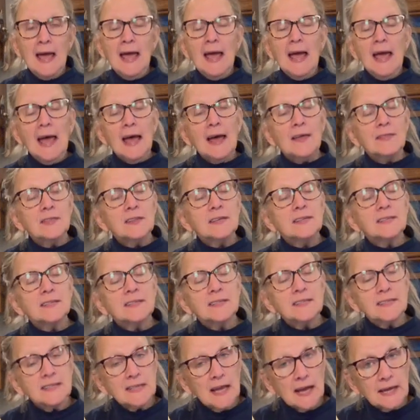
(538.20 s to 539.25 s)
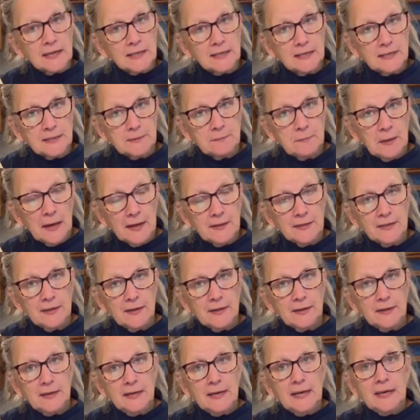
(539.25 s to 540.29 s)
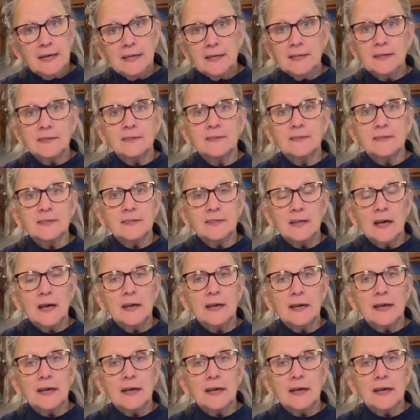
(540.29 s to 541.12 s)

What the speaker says: And the second method is a